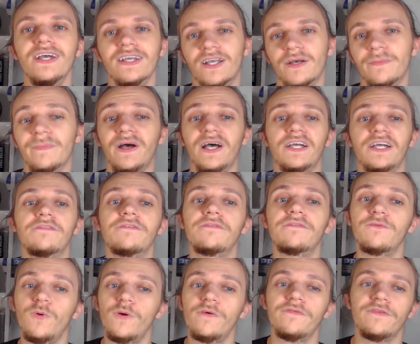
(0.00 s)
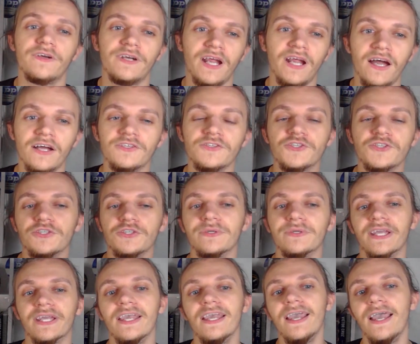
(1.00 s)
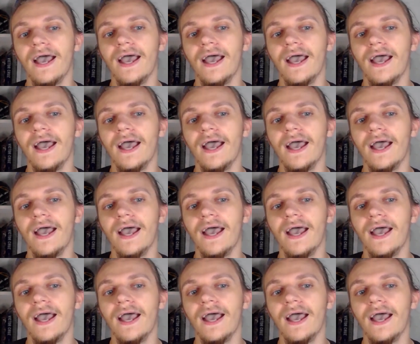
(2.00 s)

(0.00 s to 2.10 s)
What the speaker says: combined 4 for 9 shooting.